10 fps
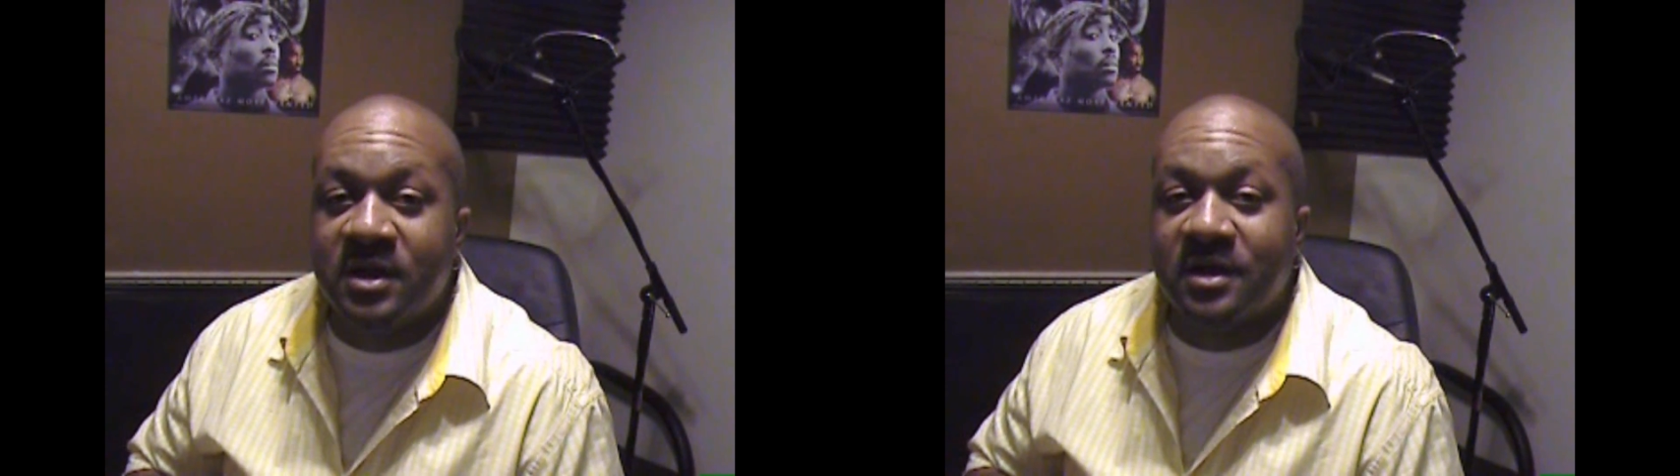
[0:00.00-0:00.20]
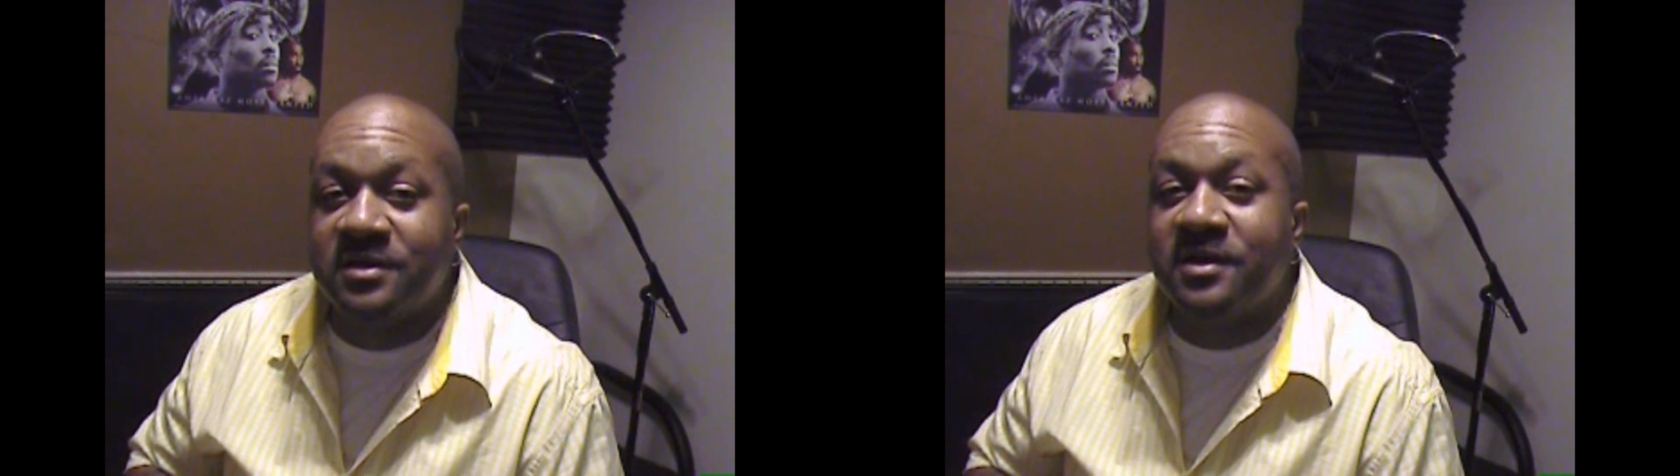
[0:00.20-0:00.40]

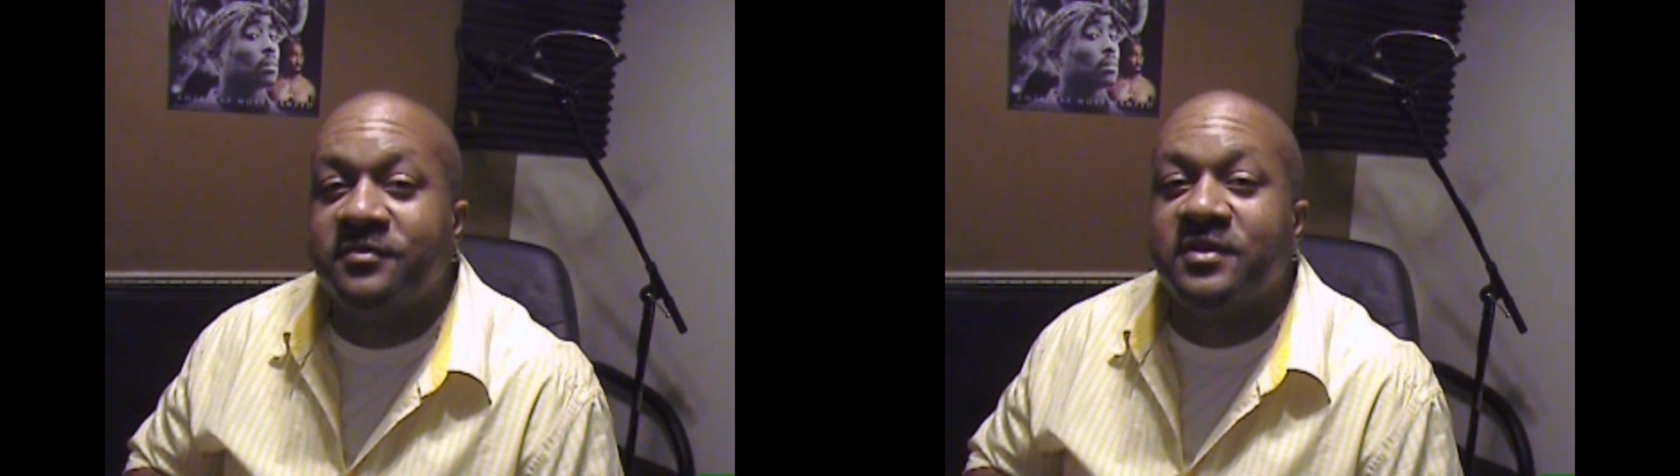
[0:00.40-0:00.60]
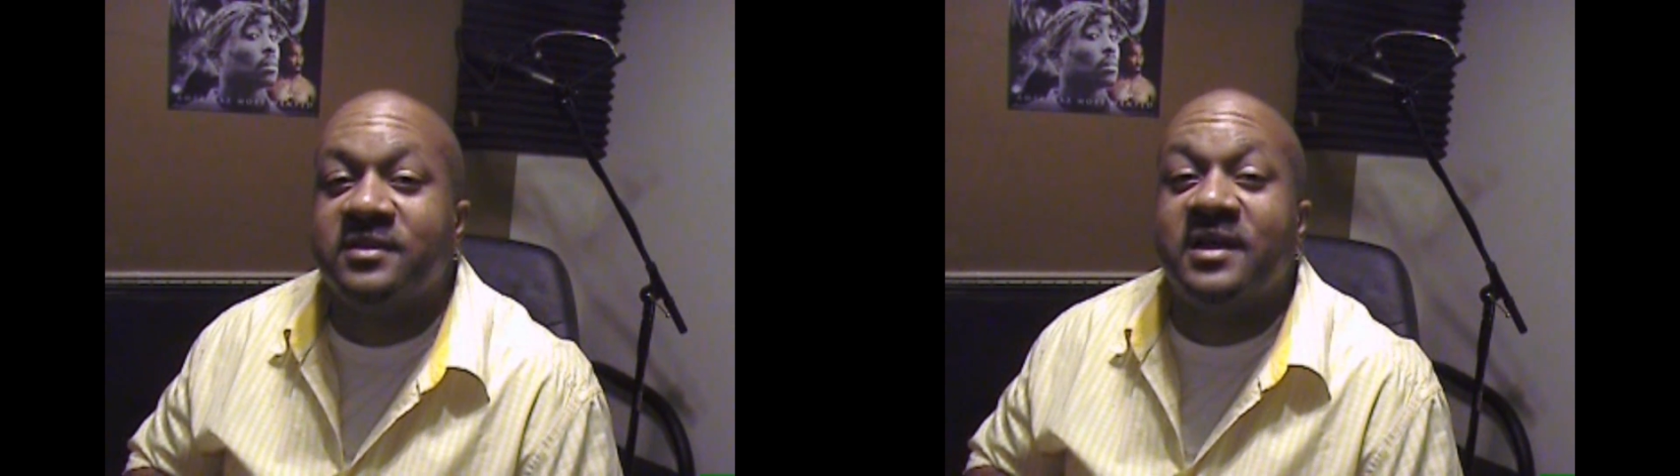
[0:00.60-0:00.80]

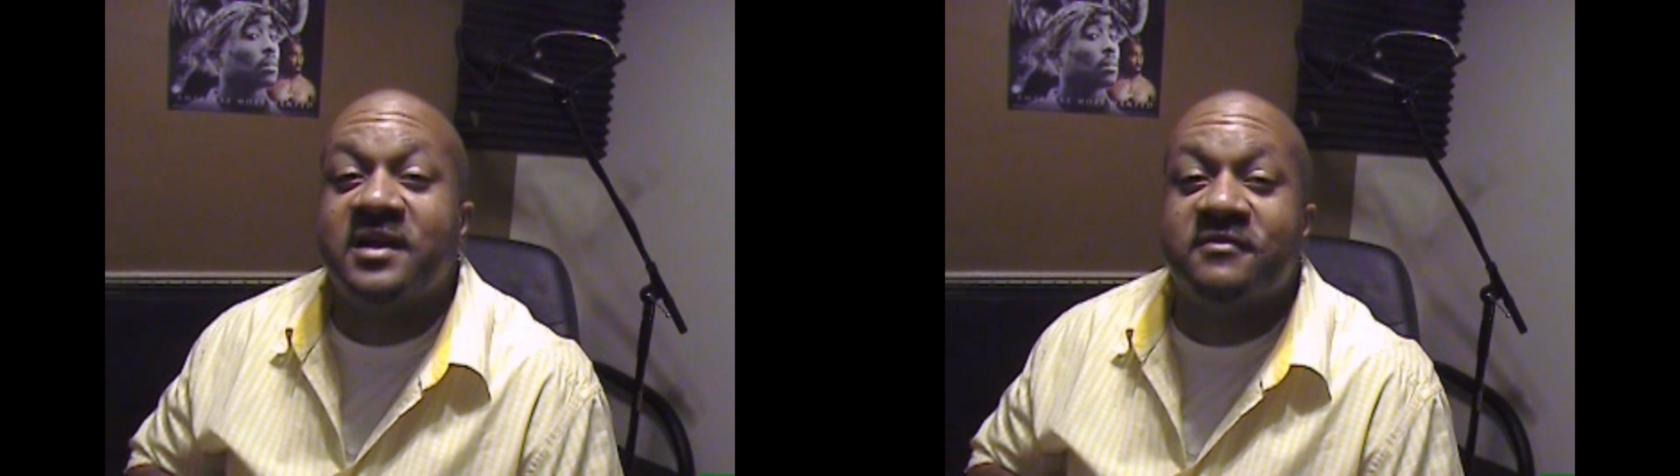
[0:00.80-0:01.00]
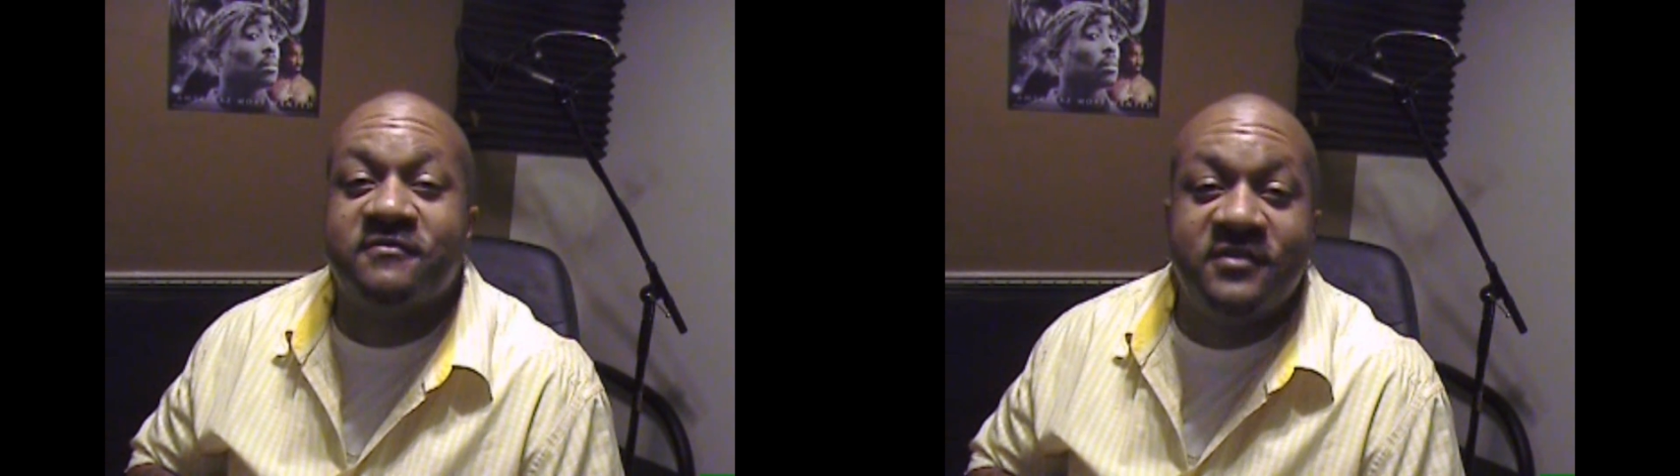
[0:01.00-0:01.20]
enough that
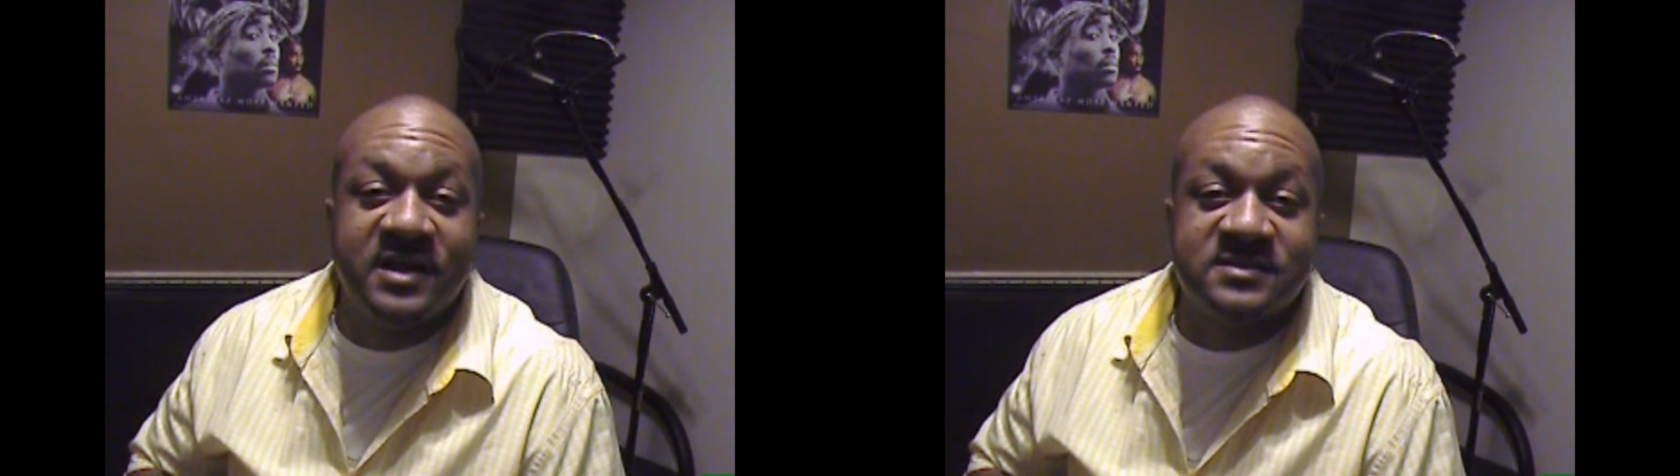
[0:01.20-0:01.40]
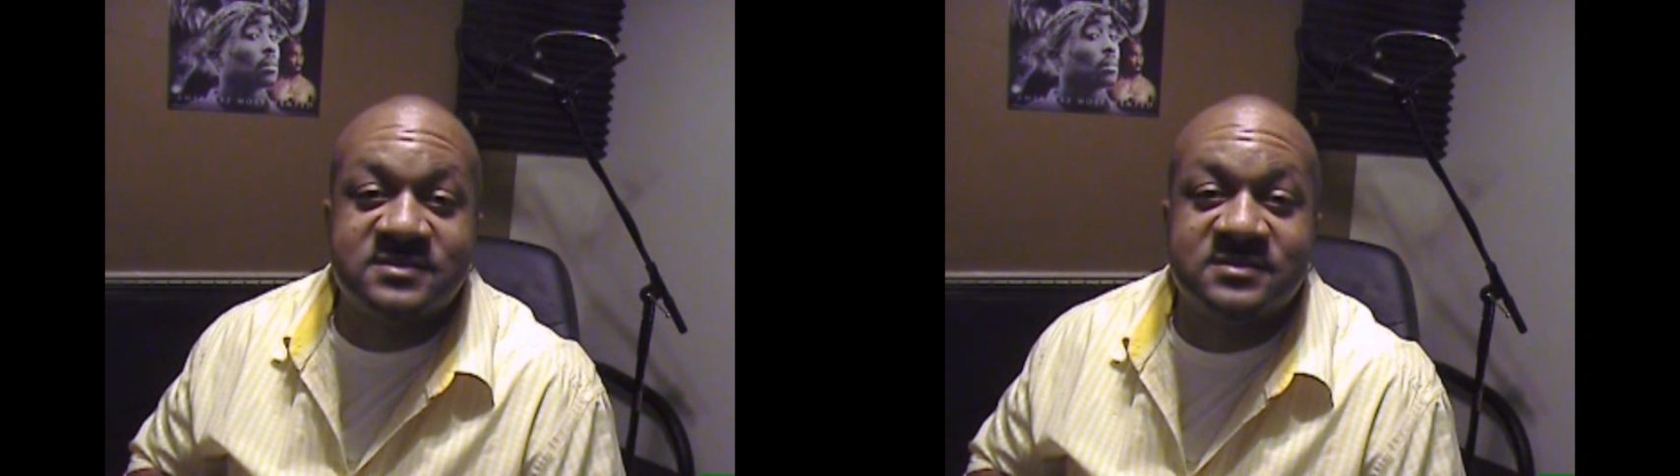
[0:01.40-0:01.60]
they
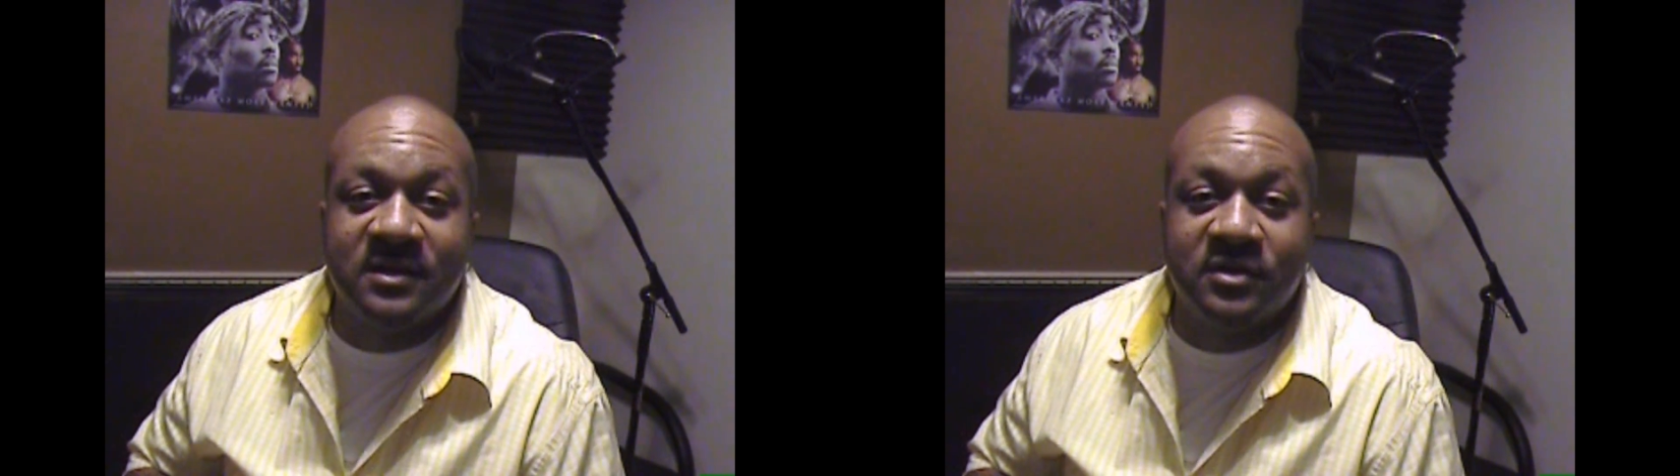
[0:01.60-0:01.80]
invest